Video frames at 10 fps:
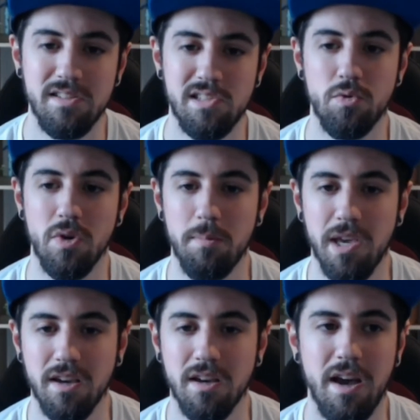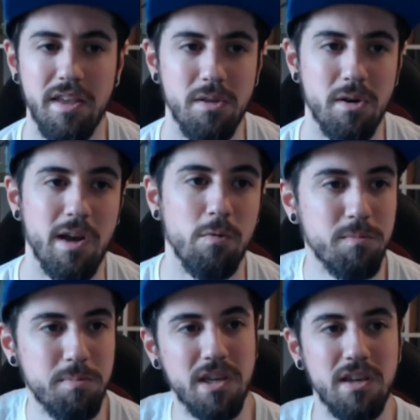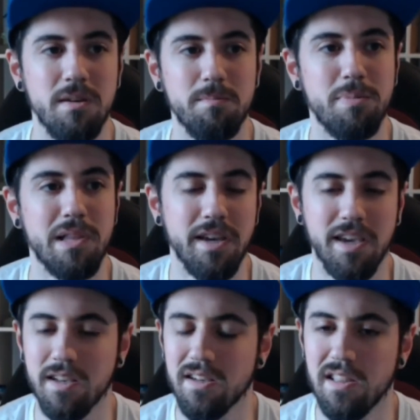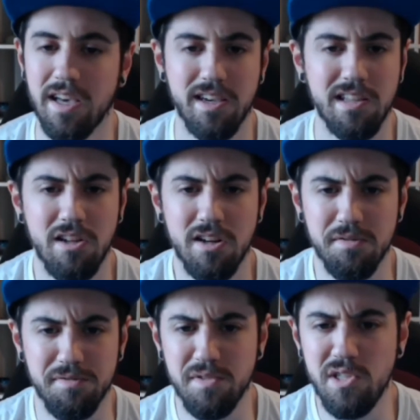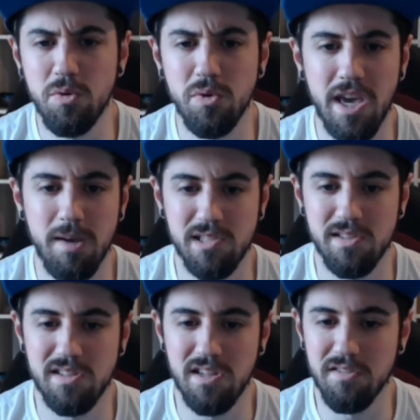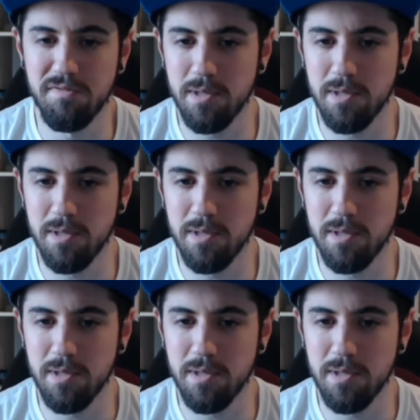streaming, I thought I would be playing like a lot of new games and stuff,